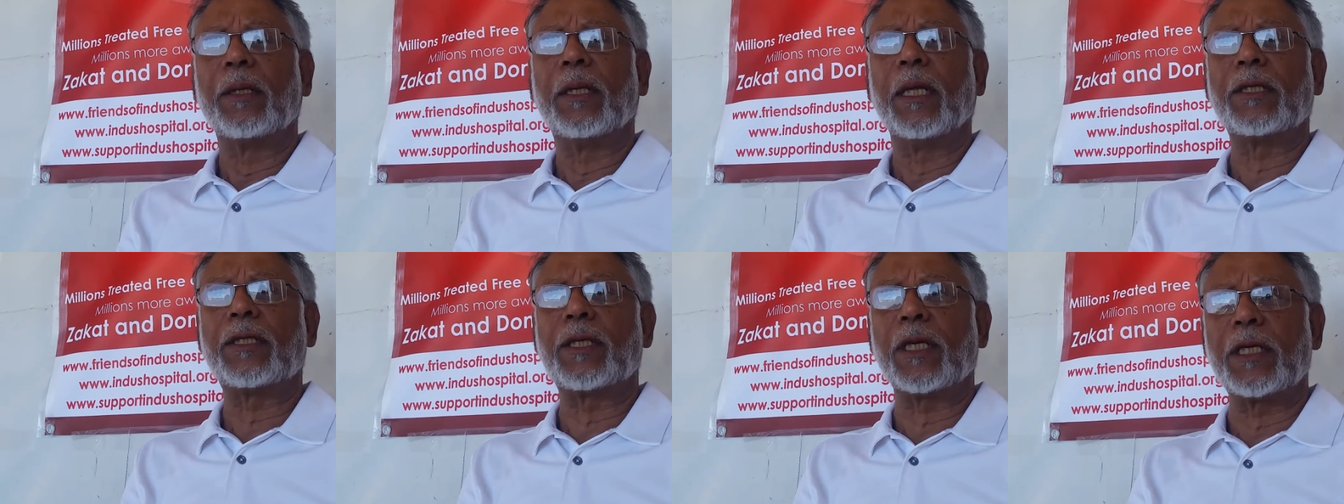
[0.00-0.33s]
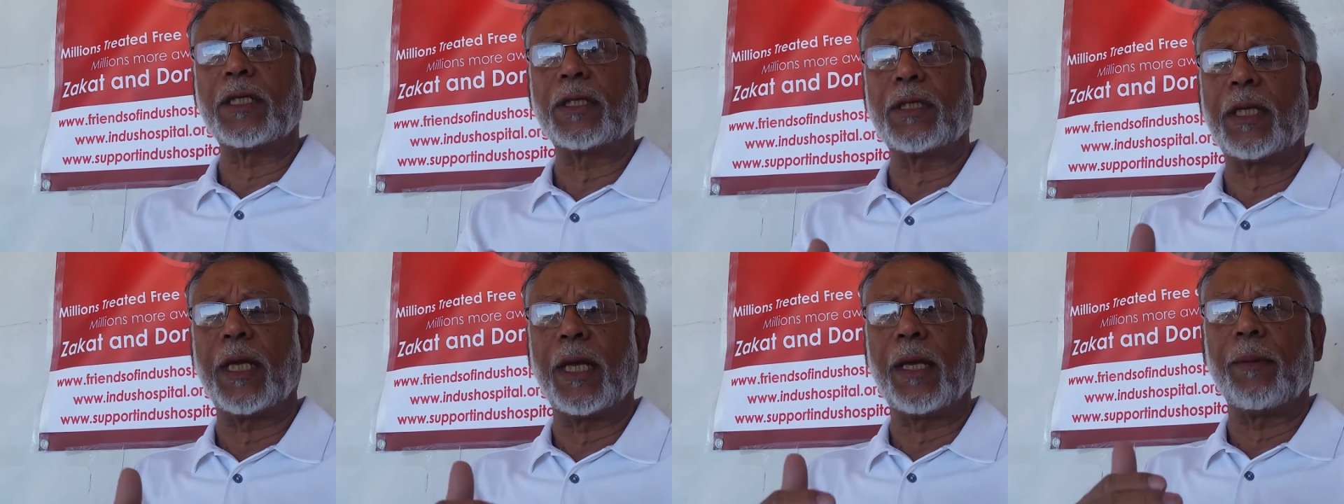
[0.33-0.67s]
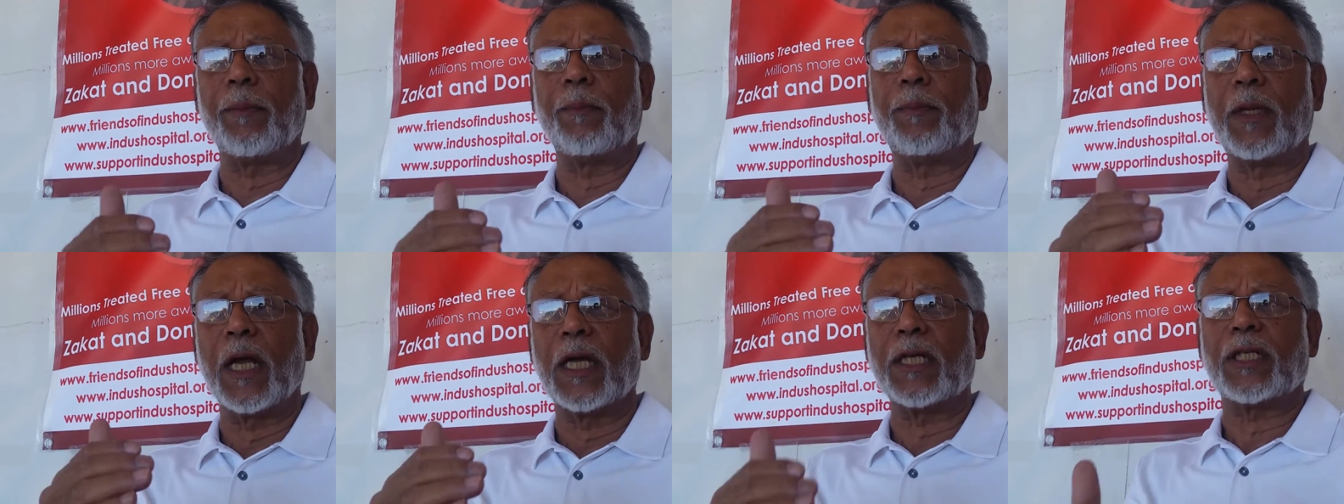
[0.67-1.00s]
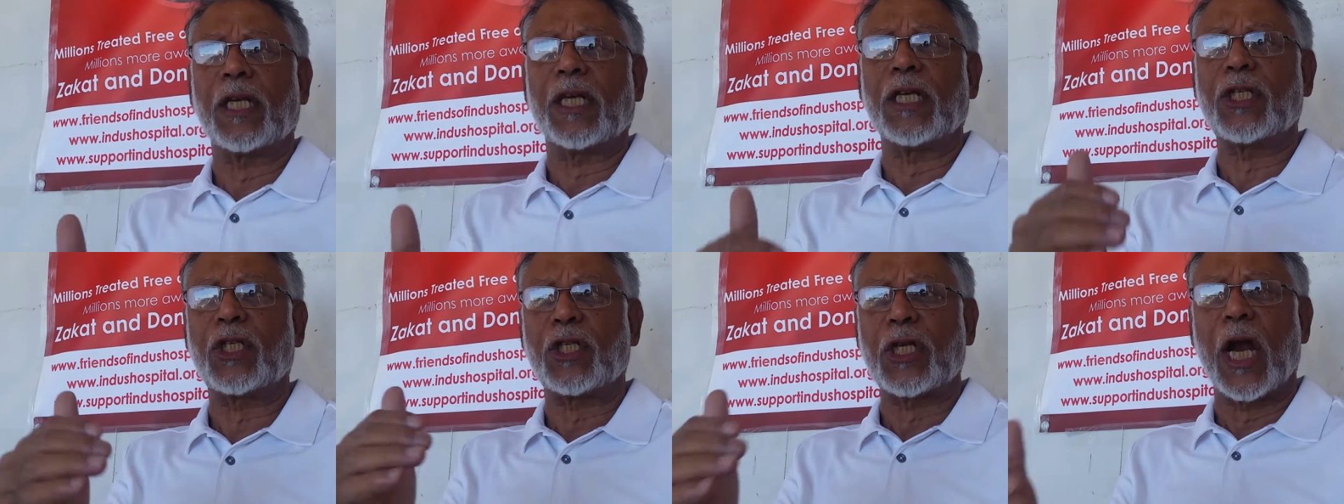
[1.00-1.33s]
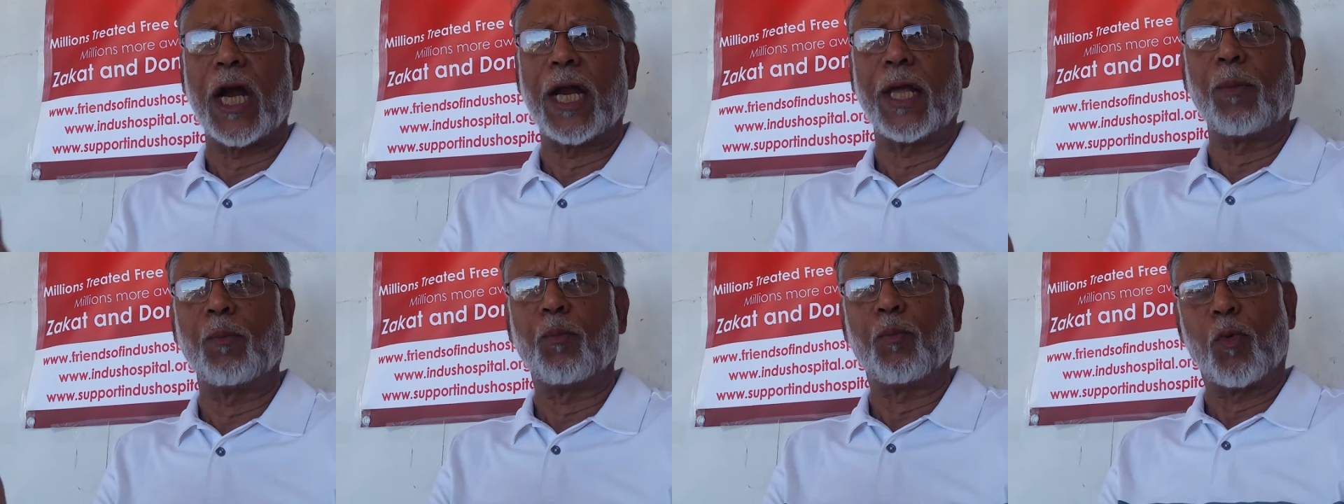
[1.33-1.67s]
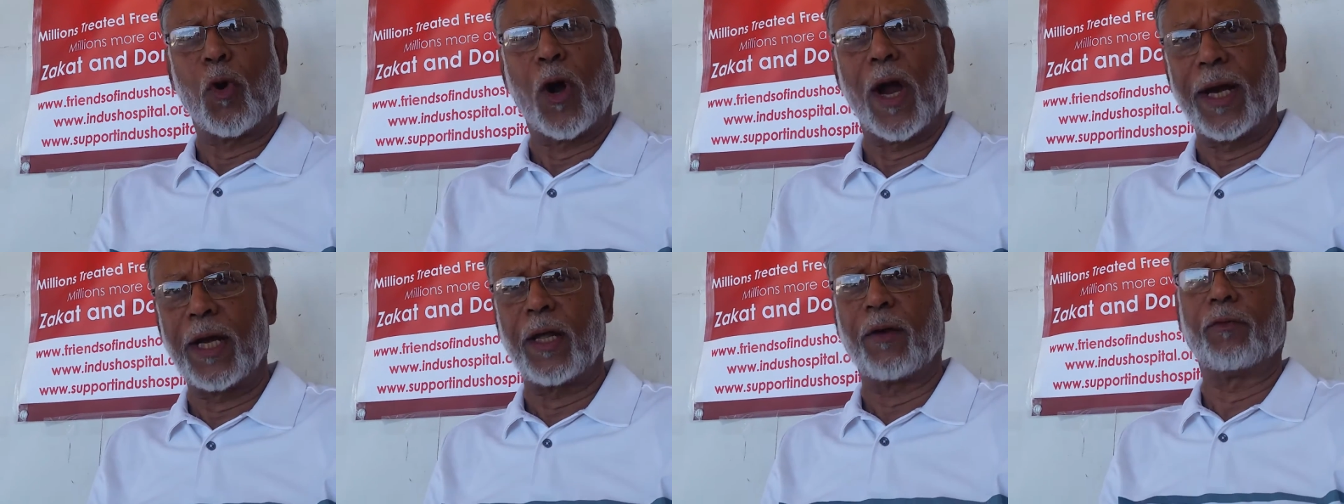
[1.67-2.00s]
That's the starting
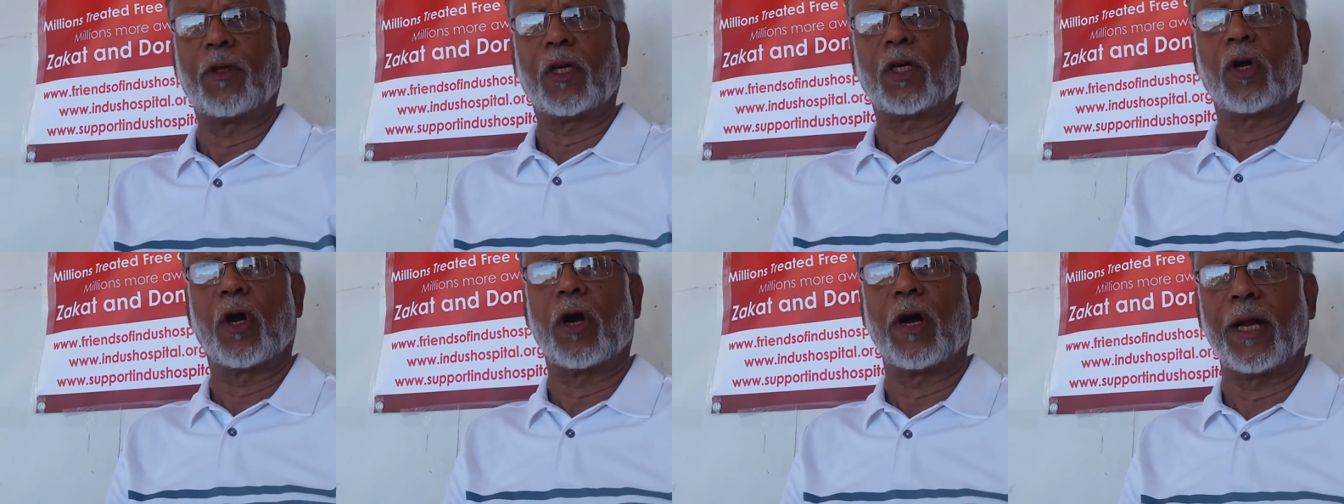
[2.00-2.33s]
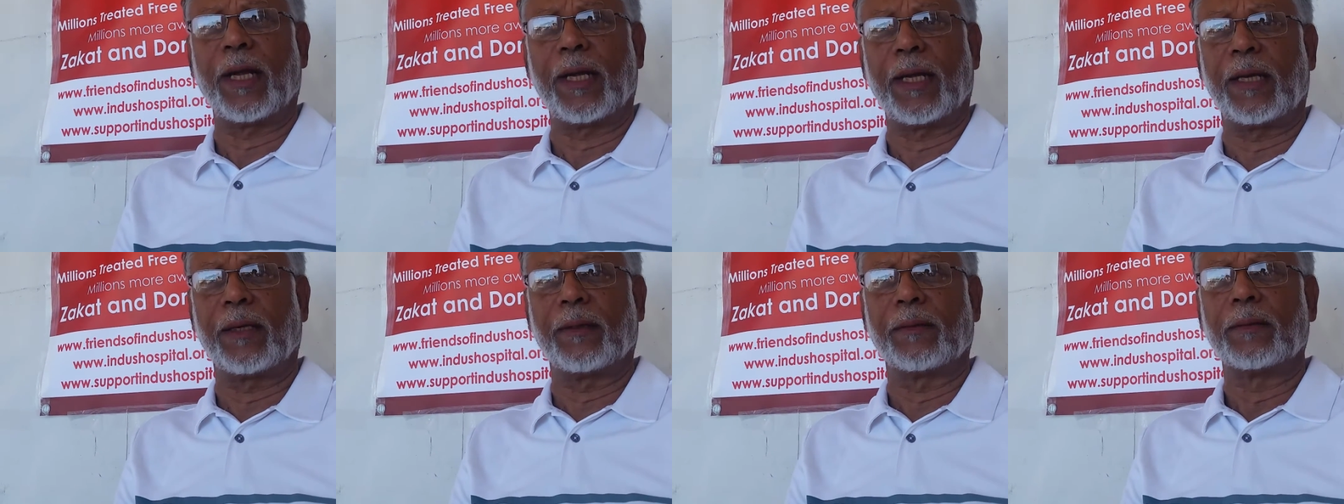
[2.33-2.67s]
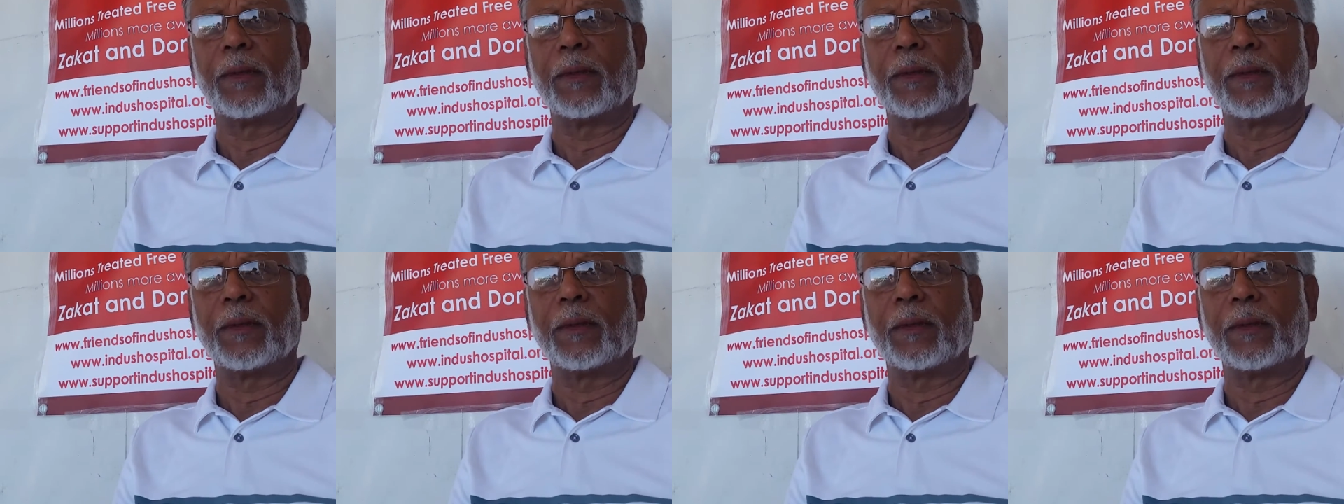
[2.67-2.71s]
point of the Korangi.